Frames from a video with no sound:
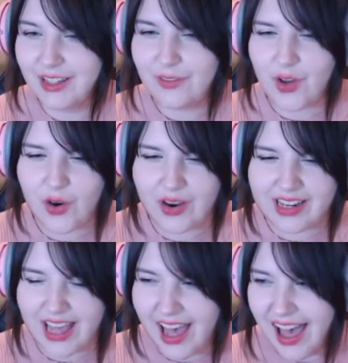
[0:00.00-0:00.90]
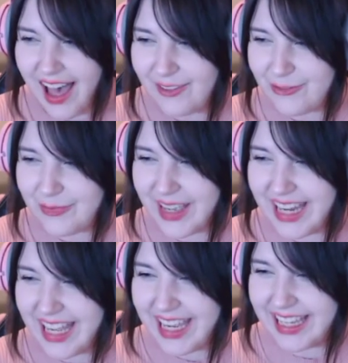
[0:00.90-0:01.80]
Four and a half
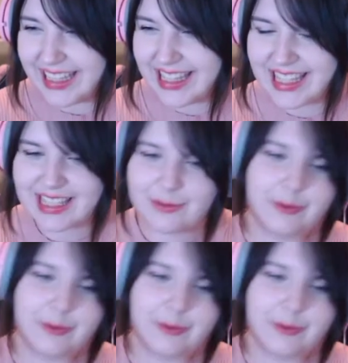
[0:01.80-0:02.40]
minutes!